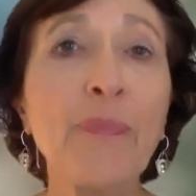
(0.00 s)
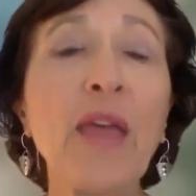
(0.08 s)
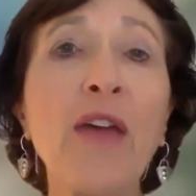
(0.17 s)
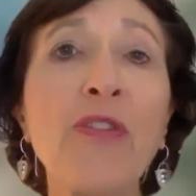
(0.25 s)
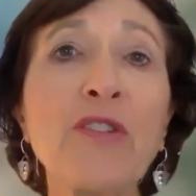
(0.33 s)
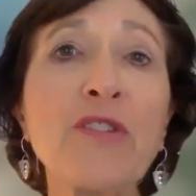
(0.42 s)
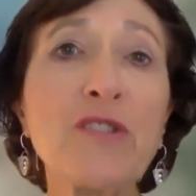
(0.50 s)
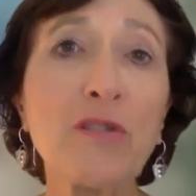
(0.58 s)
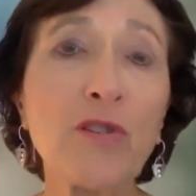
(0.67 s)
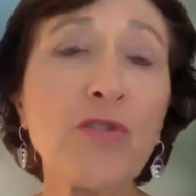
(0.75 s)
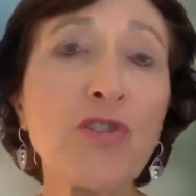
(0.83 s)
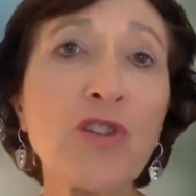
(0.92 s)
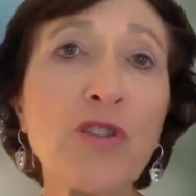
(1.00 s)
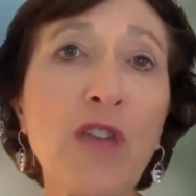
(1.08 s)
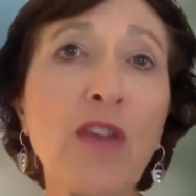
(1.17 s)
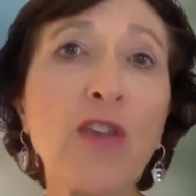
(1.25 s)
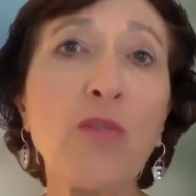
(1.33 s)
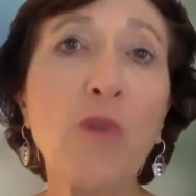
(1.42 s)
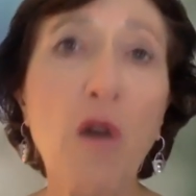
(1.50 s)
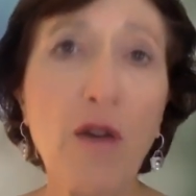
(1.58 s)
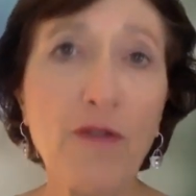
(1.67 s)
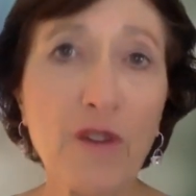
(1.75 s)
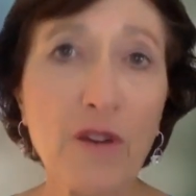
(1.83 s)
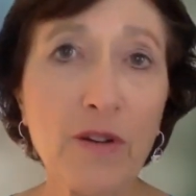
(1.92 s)
and the solution that you
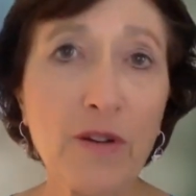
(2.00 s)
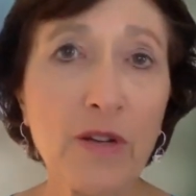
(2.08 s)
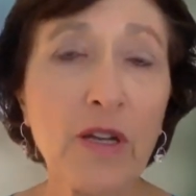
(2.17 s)
offer.